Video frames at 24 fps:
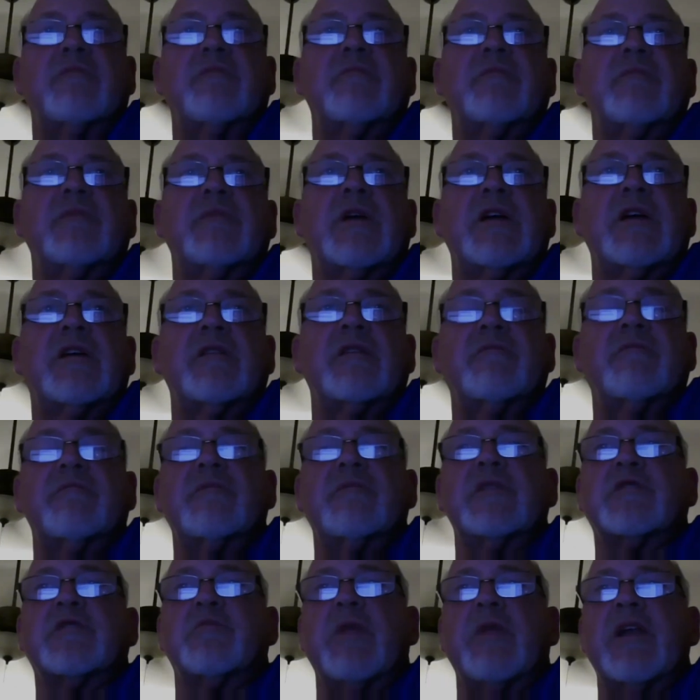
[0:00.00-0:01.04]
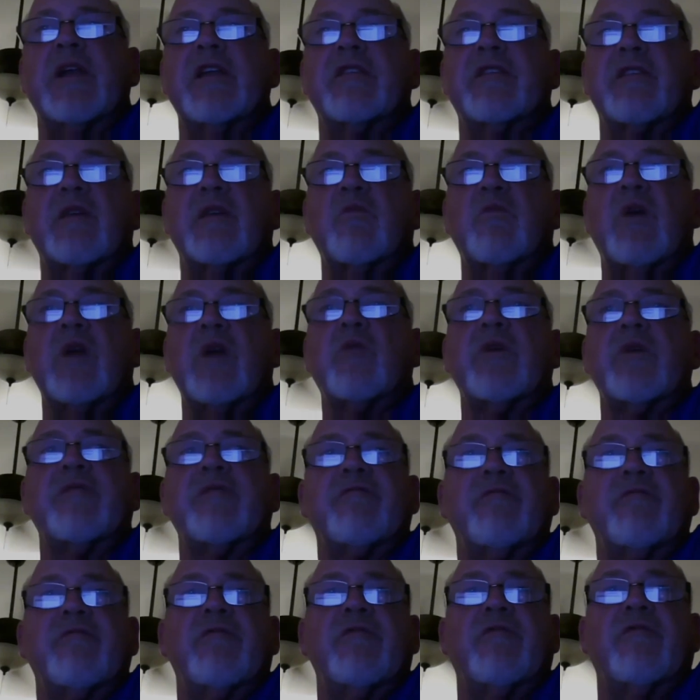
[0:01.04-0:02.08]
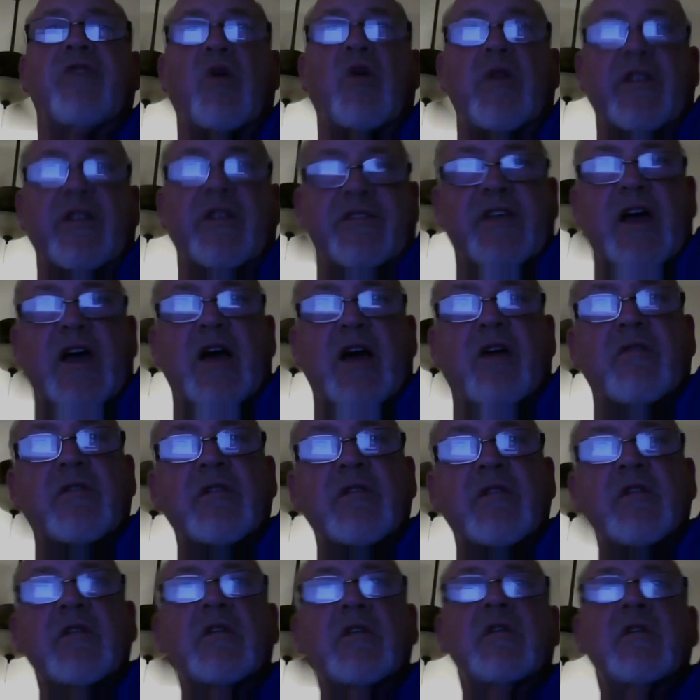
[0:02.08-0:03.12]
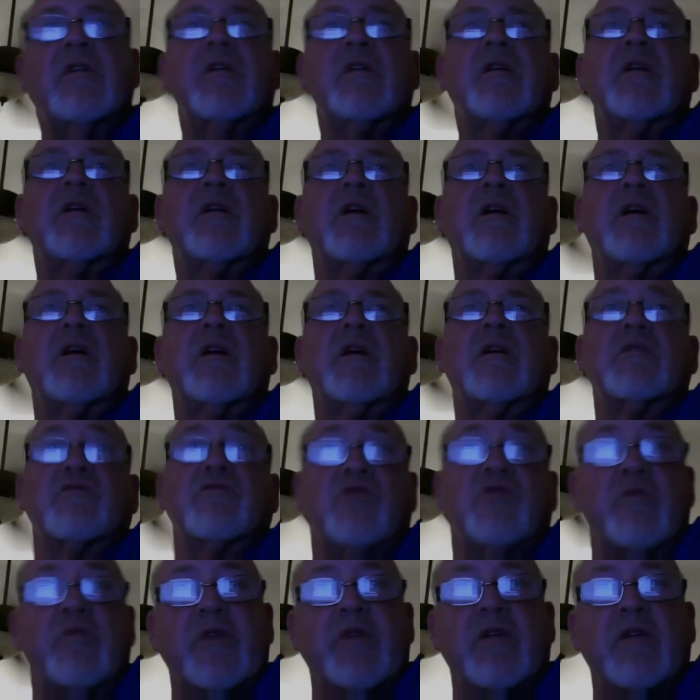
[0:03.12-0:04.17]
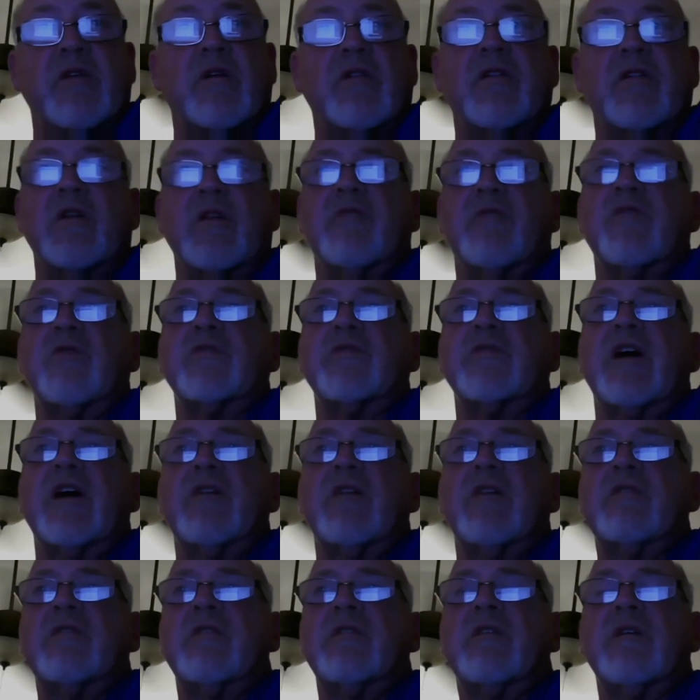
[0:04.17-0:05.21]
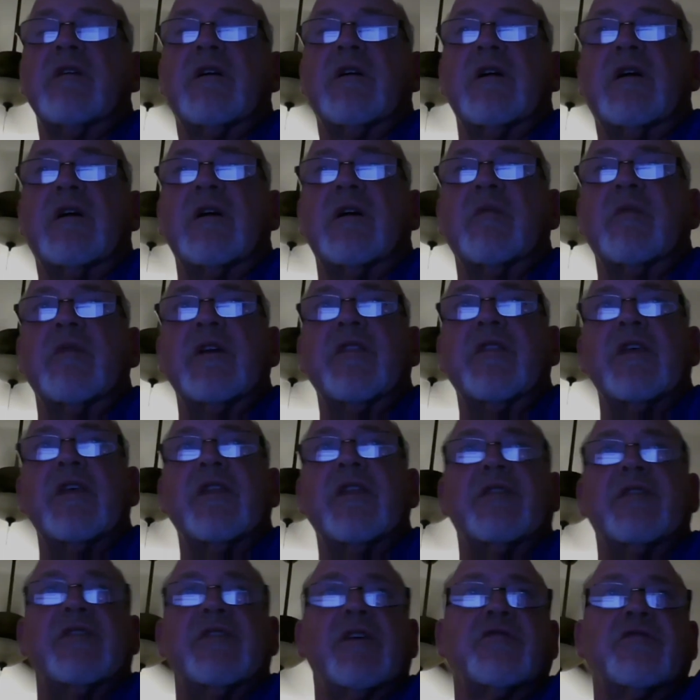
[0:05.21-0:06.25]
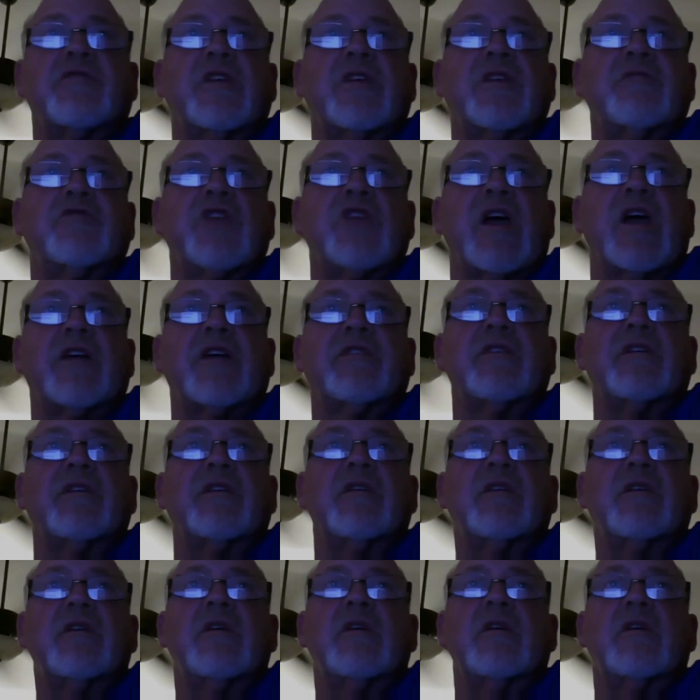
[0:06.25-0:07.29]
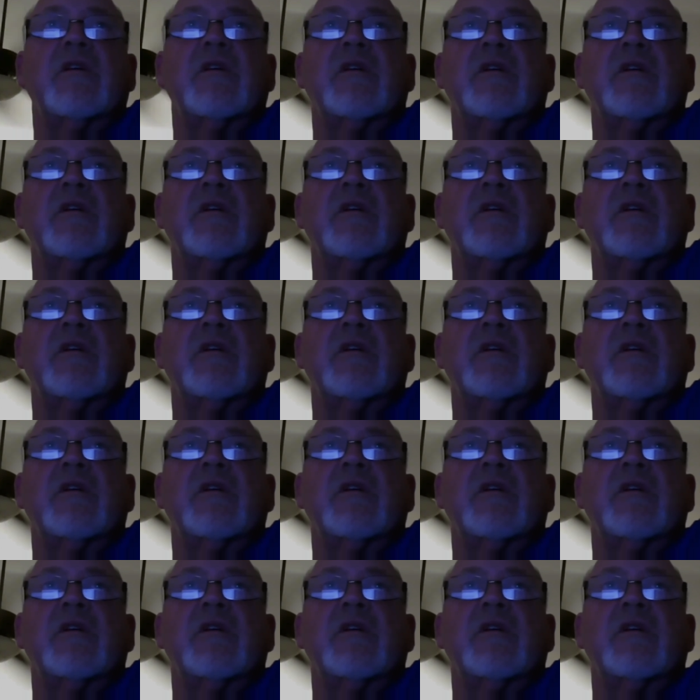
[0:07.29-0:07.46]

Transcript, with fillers: um, explaining to them, why don't we vote it down, uh, assuming you're all going to vote down, um, and then that does give Jack the